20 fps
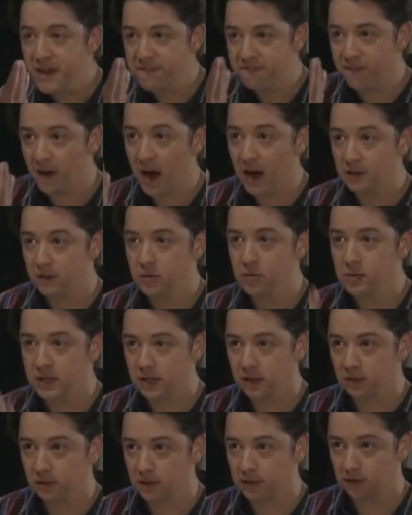me find who
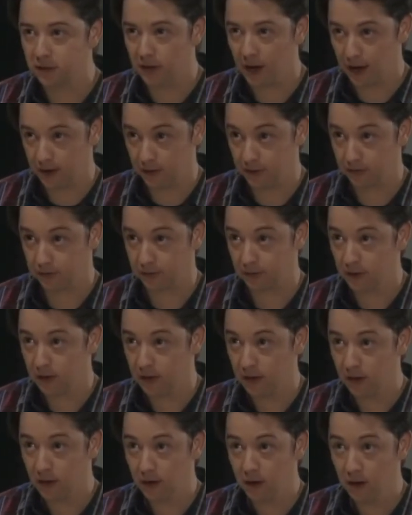killed Lisa Niles.
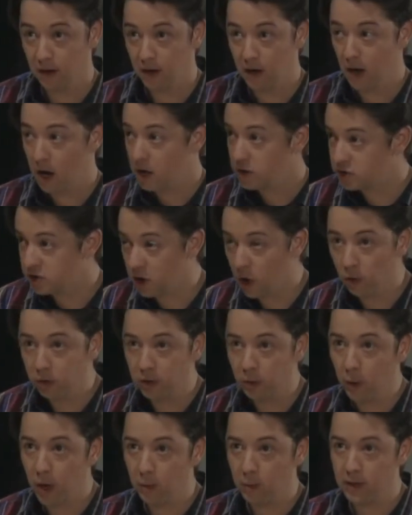It's the
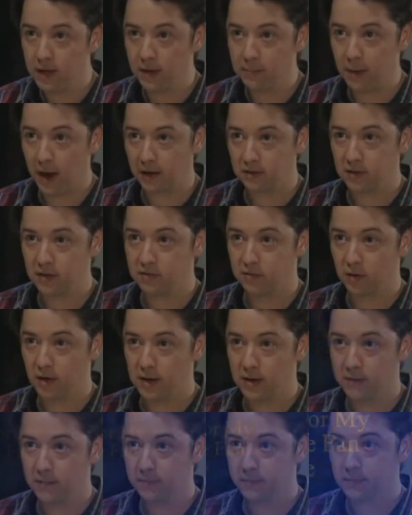only way we get Maxie free.